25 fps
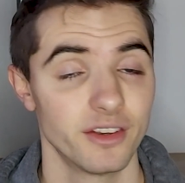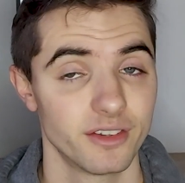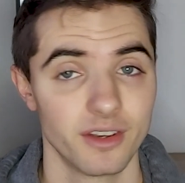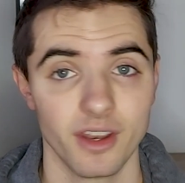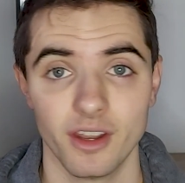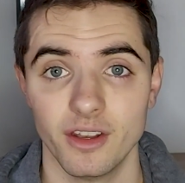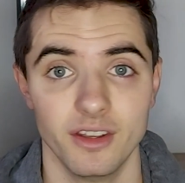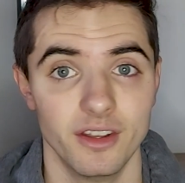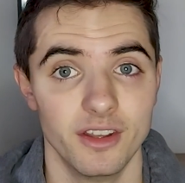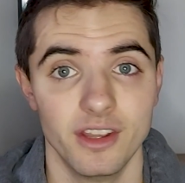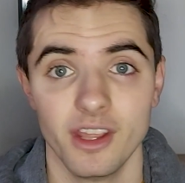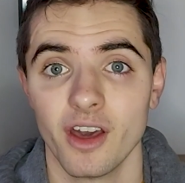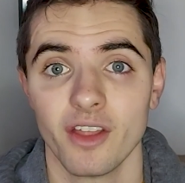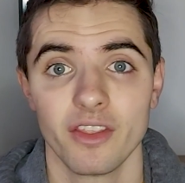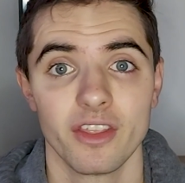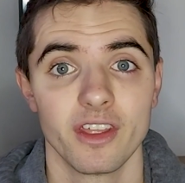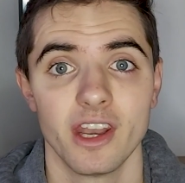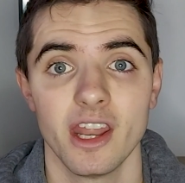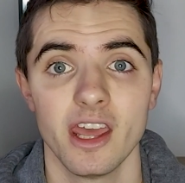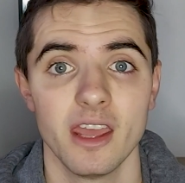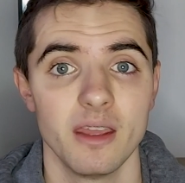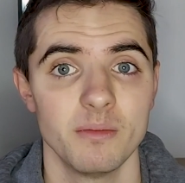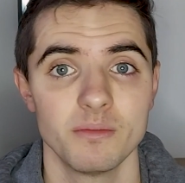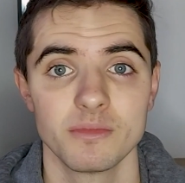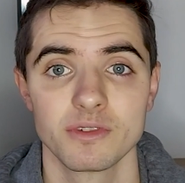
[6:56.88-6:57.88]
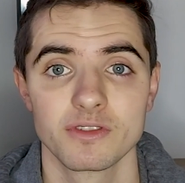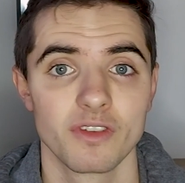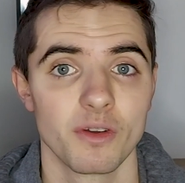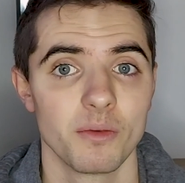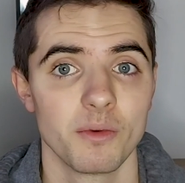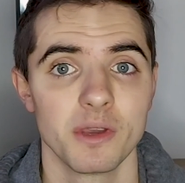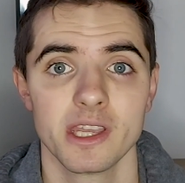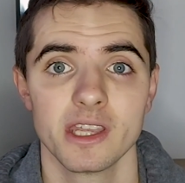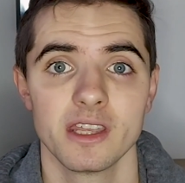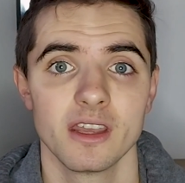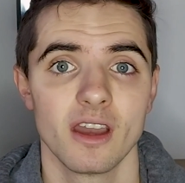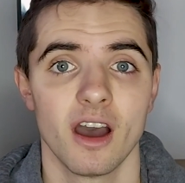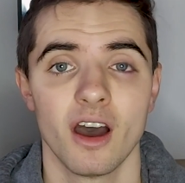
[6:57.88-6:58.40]
The other names for
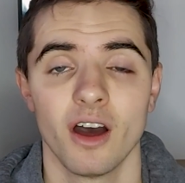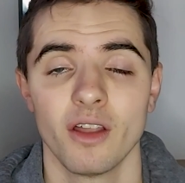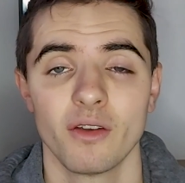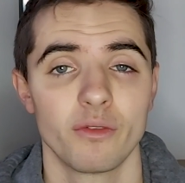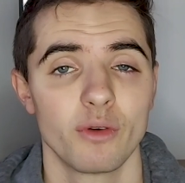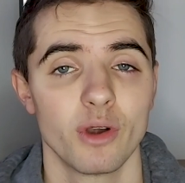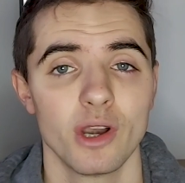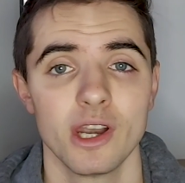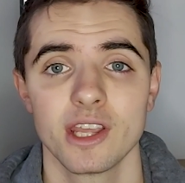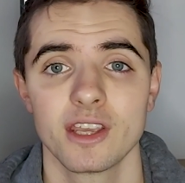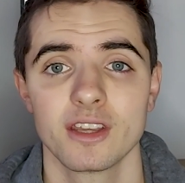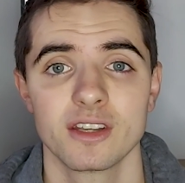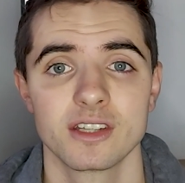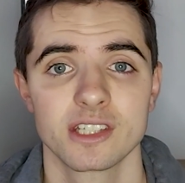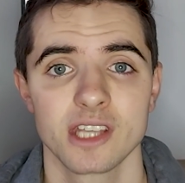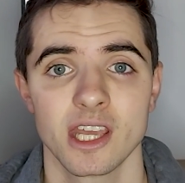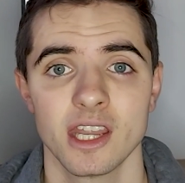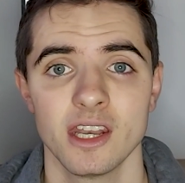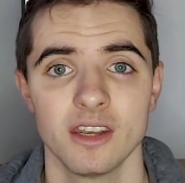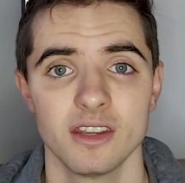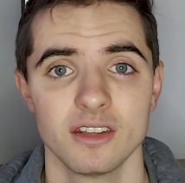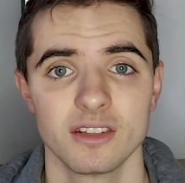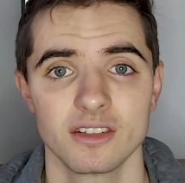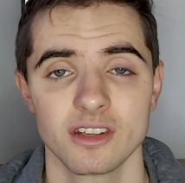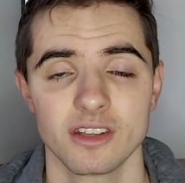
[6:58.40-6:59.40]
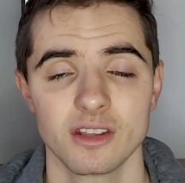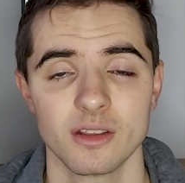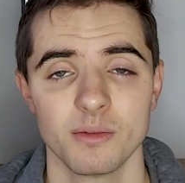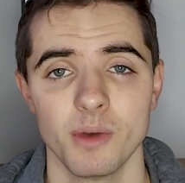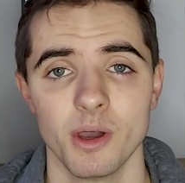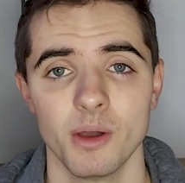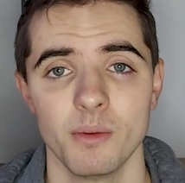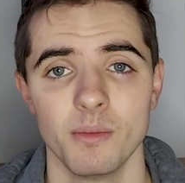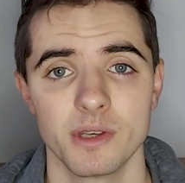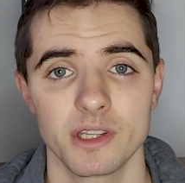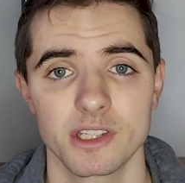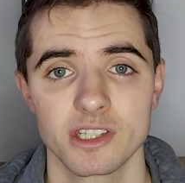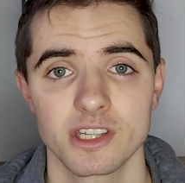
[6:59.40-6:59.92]
me aren't really contenders at the
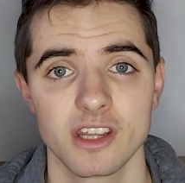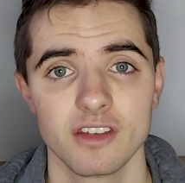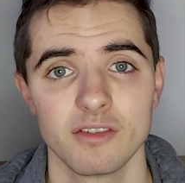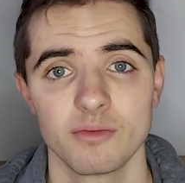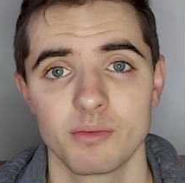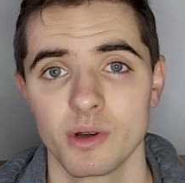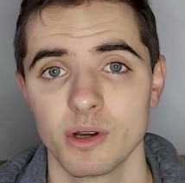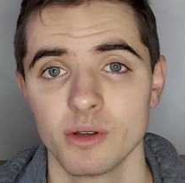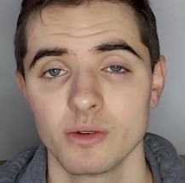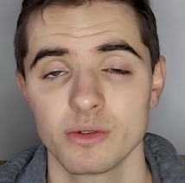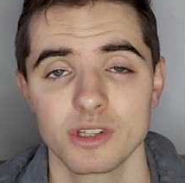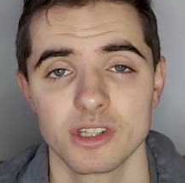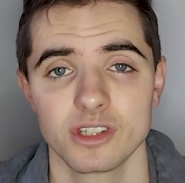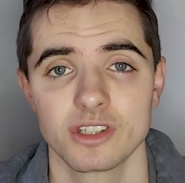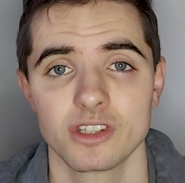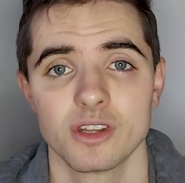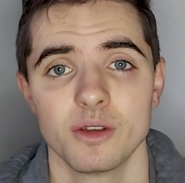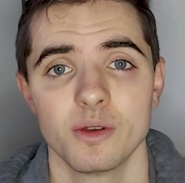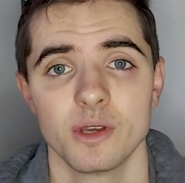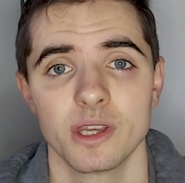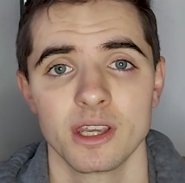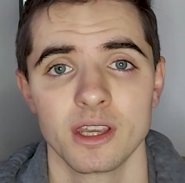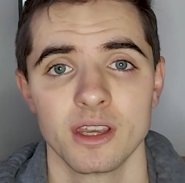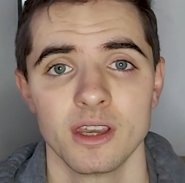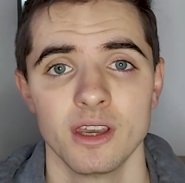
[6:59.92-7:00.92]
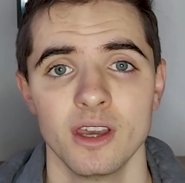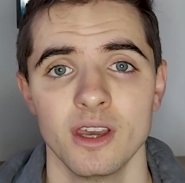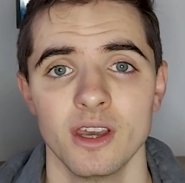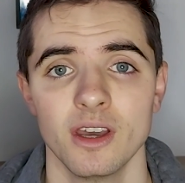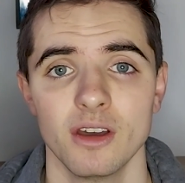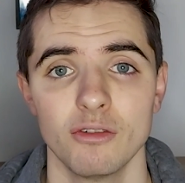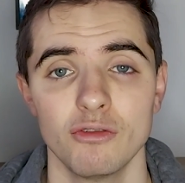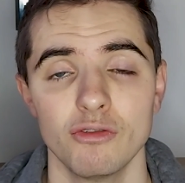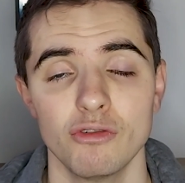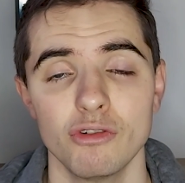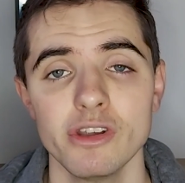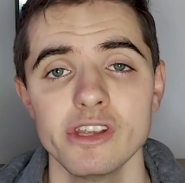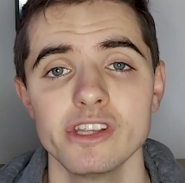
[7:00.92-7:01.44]
moment. Steve Bruce is doing
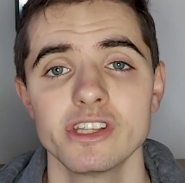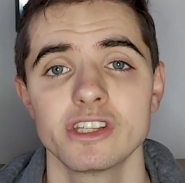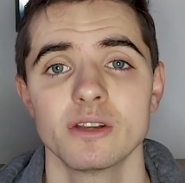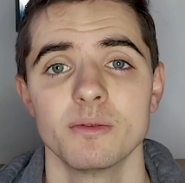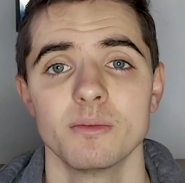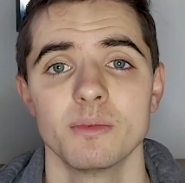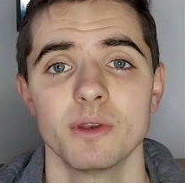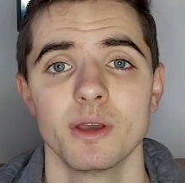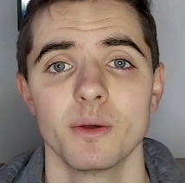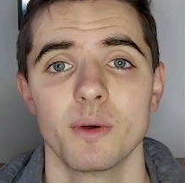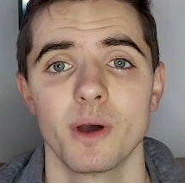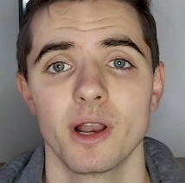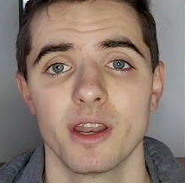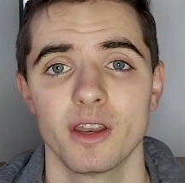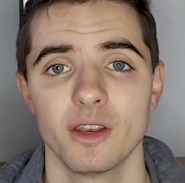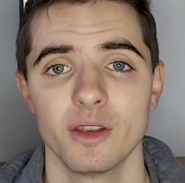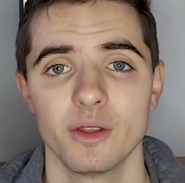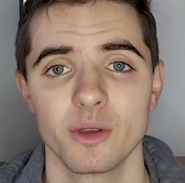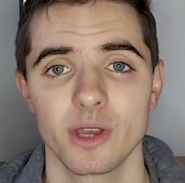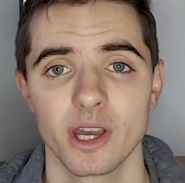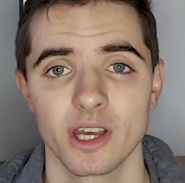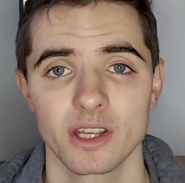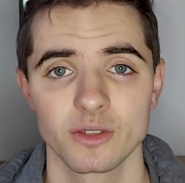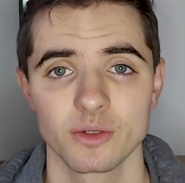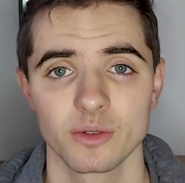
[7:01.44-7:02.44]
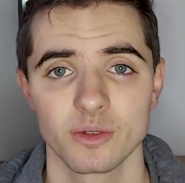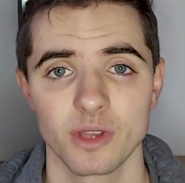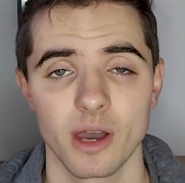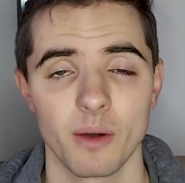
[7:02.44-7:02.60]
reasonably well at Newcastle.